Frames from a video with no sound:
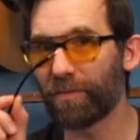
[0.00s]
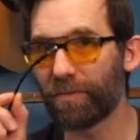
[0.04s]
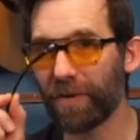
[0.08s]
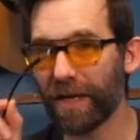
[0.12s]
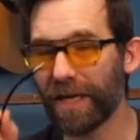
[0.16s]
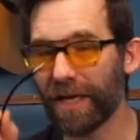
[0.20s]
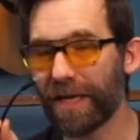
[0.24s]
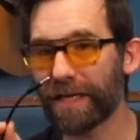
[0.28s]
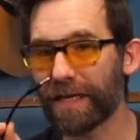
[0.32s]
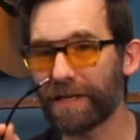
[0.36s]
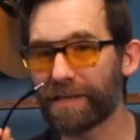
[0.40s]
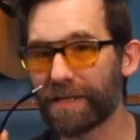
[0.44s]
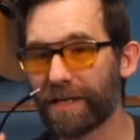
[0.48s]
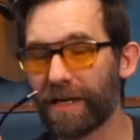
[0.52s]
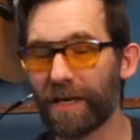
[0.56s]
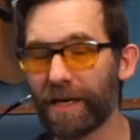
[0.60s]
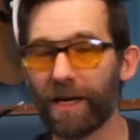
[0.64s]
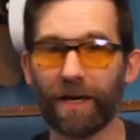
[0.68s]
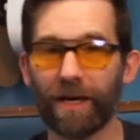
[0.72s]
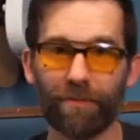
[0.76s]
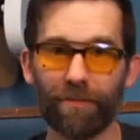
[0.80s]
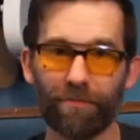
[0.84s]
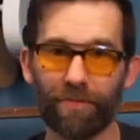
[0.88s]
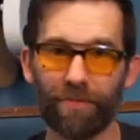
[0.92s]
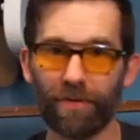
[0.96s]
piece
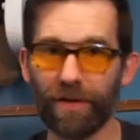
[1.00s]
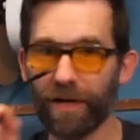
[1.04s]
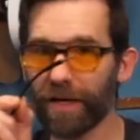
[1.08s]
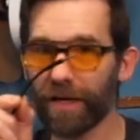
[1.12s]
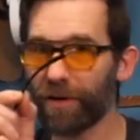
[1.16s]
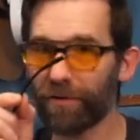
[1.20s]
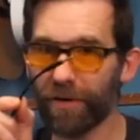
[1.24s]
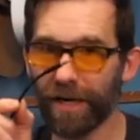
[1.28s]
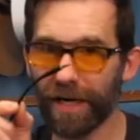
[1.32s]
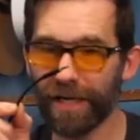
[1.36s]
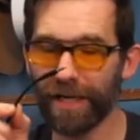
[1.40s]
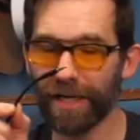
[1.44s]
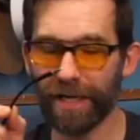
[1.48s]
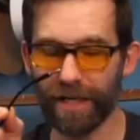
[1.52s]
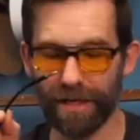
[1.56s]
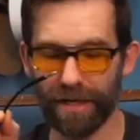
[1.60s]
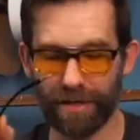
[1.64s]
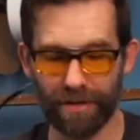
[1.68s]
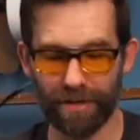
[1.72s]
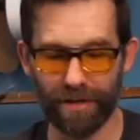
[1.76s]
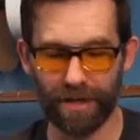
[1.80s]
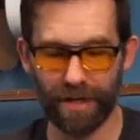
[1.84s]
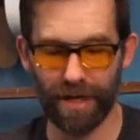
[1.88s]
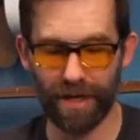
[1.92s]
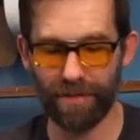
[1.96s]
and plug it right
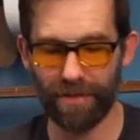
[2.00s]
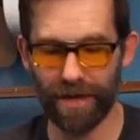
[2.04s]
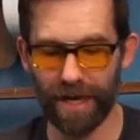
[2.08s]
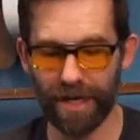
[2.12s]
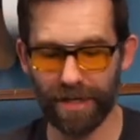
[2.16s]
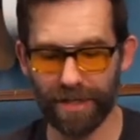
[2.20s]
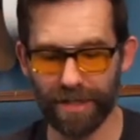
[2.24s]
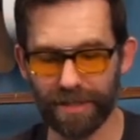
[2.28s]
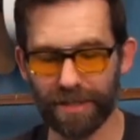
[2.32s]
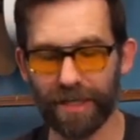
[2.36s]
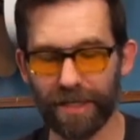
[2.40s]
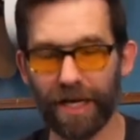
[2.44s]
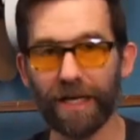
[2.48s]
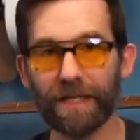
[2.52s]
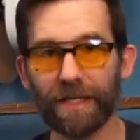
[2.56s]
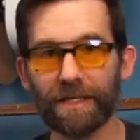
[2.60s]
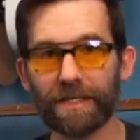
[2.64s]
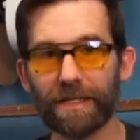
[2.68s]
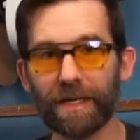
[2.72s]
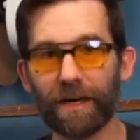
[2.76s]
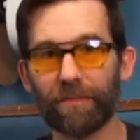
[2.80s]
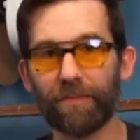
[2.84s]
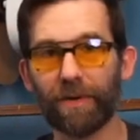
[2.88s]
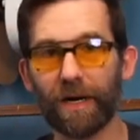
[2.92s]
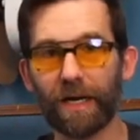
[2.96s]
in. And that is the
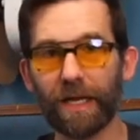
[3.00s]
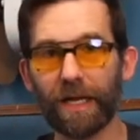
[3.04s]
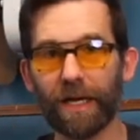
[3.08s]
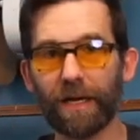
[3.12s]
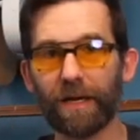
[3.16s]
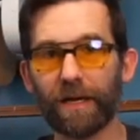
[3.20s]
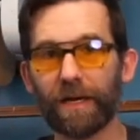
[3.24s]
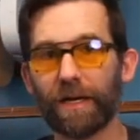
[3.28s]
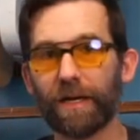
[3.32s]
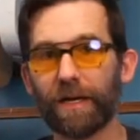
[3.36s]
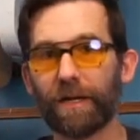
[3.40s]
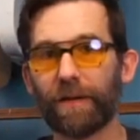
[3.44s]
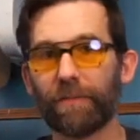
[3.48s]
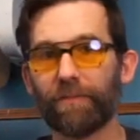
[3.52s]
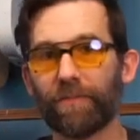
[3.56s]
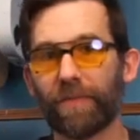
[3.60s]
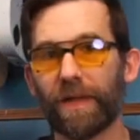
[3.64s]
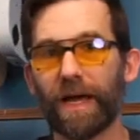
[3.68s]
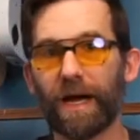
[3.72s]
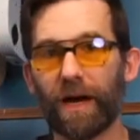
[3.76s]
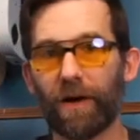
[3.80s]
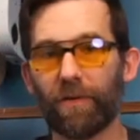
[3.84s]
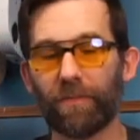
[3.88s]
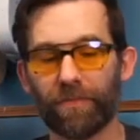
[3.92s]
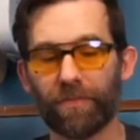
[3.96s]
headset, buddy.
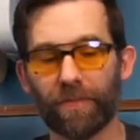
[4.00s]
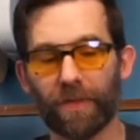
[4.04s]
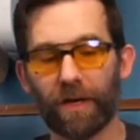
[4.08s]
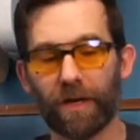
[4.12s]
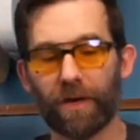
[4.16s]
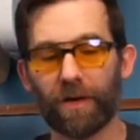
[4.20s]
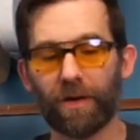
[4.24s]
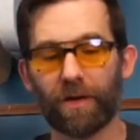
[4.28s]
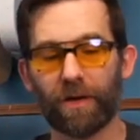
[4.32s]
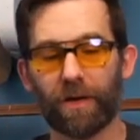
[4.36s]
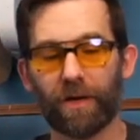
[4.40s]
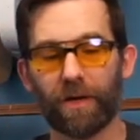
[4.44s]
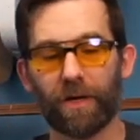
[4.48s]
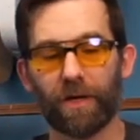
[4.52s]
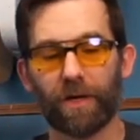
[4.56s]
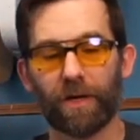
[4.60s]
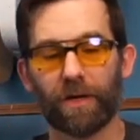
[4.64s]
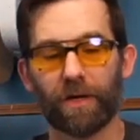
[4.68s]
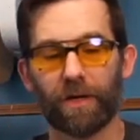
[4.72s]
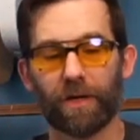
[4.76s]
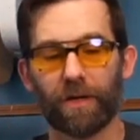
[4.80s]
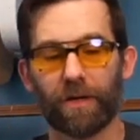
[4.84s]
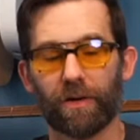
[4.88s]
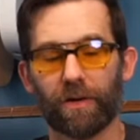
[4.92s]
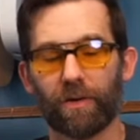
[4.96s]
Now,
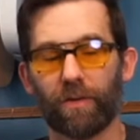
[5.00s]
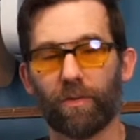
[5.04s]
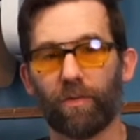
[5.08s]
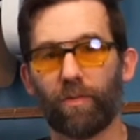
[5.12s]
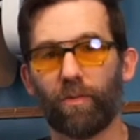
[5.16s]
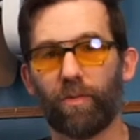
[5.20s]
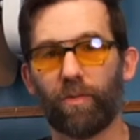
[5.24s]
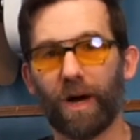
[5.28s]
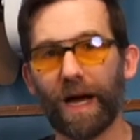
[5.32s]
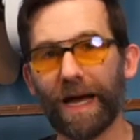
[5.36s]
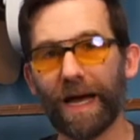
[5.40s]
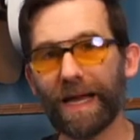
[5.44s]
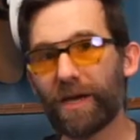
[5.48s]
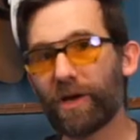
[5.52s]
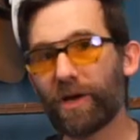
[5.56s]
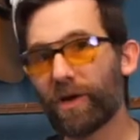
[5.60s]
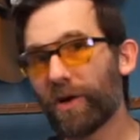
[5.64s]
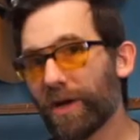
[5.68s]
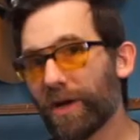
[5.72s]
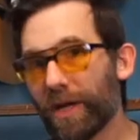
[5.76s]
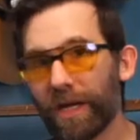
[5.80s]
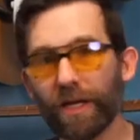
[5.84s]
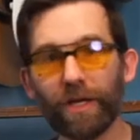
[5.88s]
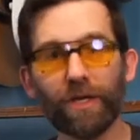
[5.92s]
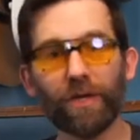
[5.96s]
why
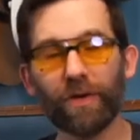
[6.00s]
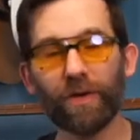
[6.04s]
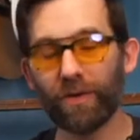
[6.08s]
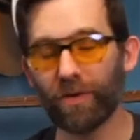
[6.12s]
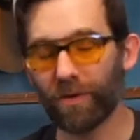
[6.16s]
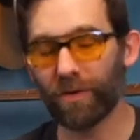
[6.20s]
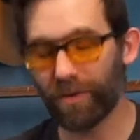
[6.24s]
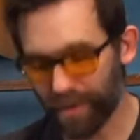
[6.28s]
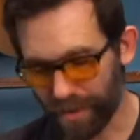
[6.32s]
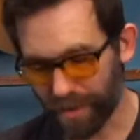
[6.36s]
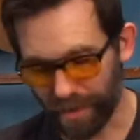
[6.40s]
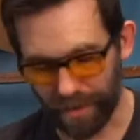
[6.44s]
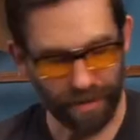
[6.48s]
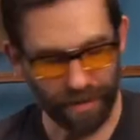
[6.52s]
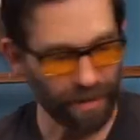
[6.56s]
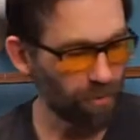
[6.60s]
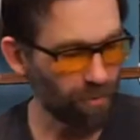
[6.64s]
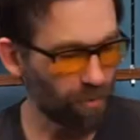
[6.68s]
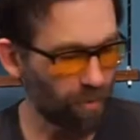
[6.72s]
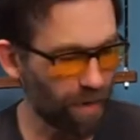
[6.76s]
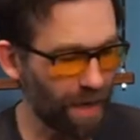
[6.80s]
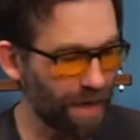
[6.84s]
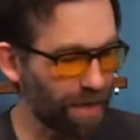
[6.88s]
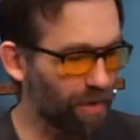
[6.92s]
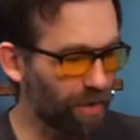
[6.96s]
couldn't you
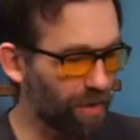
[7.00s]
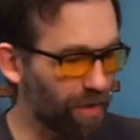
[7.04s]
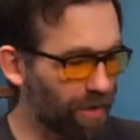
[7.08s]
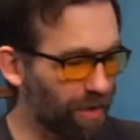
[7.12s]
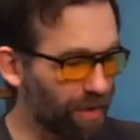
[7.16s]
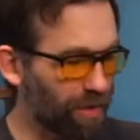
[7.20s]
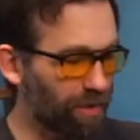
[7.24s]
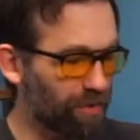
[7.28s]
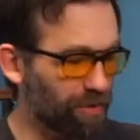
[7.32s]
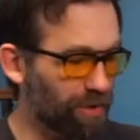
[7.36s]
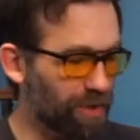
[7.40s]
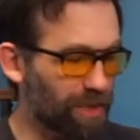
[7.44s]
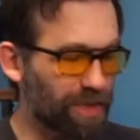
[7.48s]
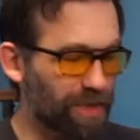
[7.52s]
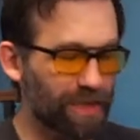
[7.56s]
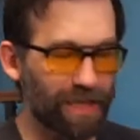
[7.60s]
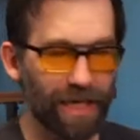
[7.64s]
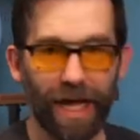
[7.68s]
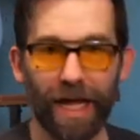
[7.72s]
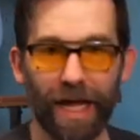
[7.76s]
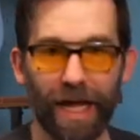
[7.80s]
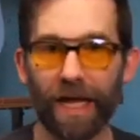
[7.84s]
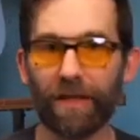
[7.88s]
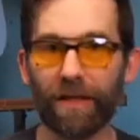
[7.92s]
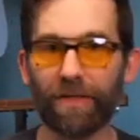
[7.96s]
just
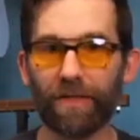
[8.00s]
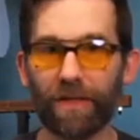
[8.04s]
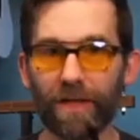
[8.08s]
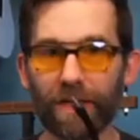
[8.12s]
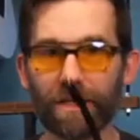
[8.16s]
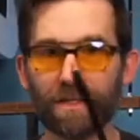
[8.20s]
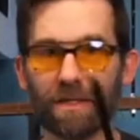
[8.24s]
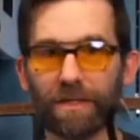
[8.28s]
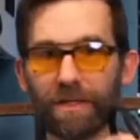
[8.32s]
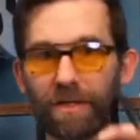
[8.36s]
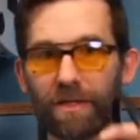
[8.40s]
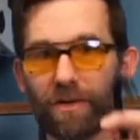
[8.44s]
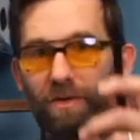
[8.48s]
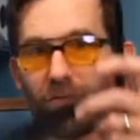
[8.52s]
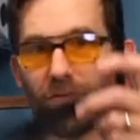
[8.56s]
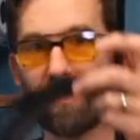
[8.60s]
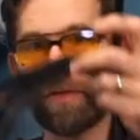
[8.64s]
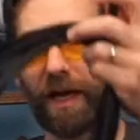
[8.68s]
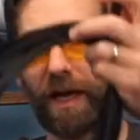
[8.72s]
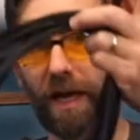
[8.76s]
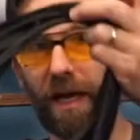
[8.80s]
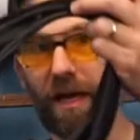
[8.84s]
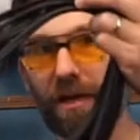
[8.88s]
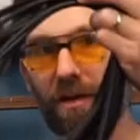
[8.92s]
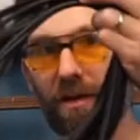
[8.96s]
take this little
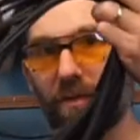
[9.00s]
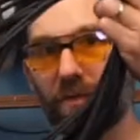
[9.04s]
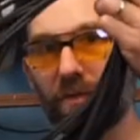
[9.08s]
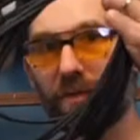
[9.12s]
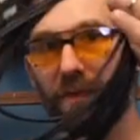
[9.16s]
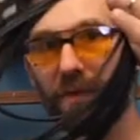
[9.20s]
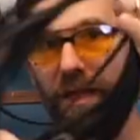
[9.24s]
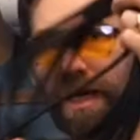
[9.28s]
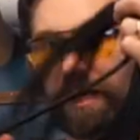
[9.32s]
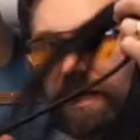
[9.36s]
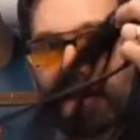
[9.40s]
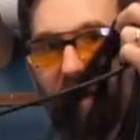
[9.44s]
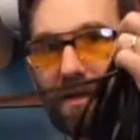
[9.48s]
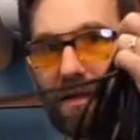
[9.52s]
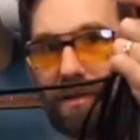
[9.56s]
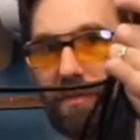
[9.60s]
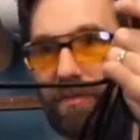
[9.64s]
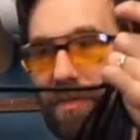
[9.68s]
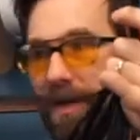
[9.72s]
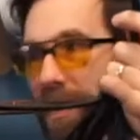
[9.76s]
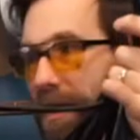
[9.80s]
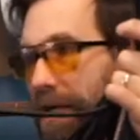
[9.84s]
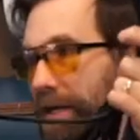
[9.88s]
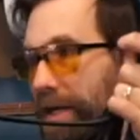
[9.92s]
thing, you take this and plug